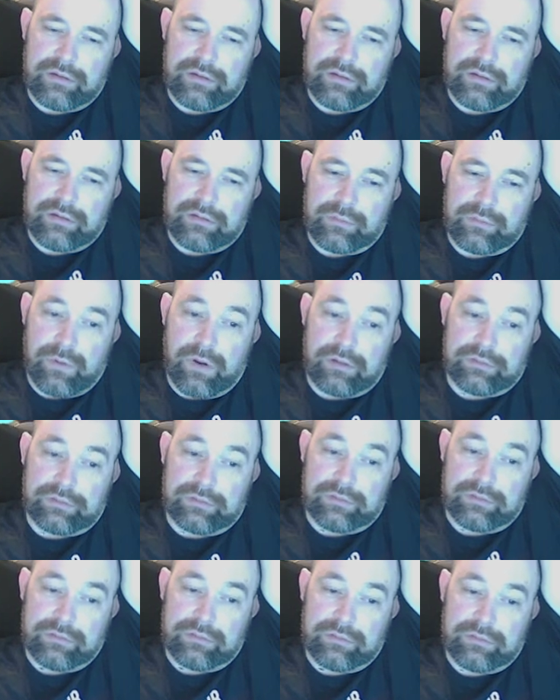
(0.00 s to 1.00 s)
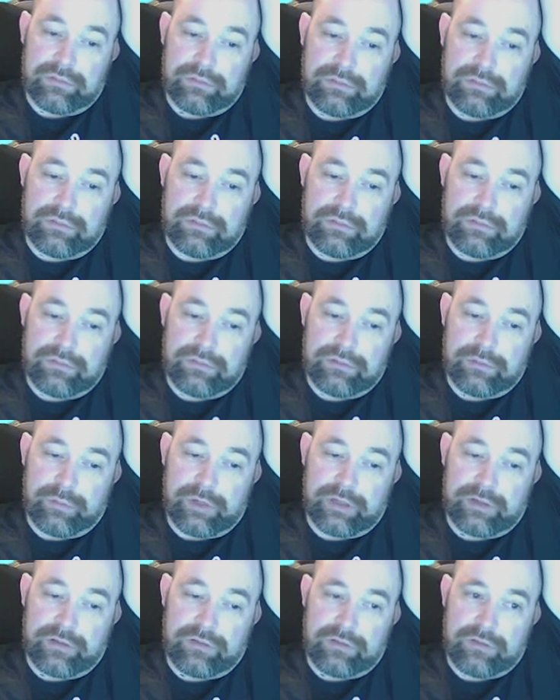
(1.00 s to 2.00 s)
is 1
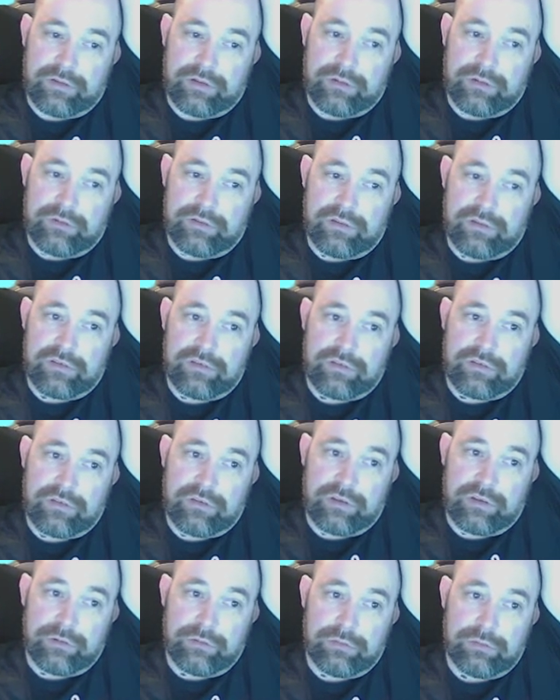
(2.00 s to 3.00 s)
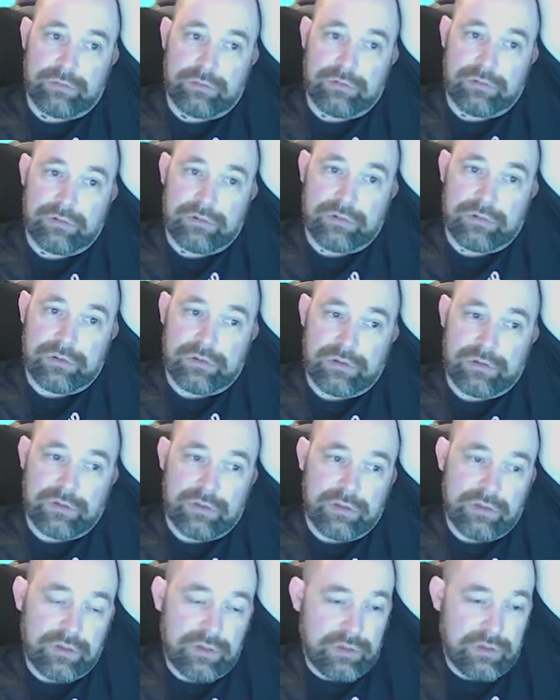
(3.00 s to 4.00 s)
minus 2. So this is 2.
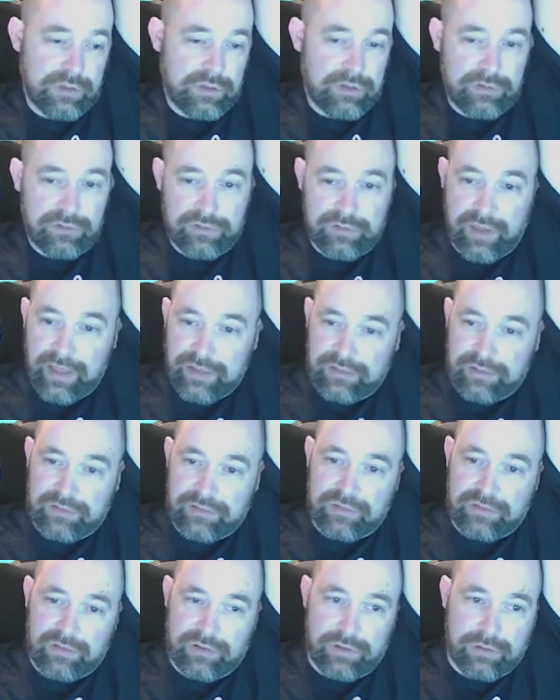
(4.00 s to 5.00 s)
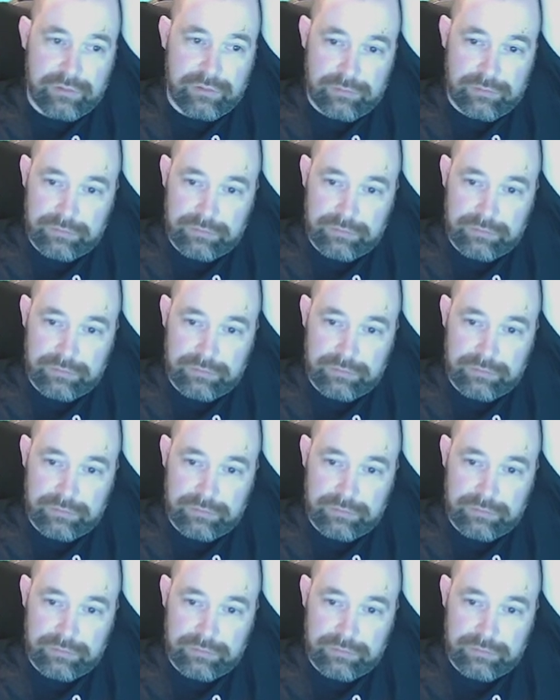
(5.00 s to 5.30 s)
Z is 2.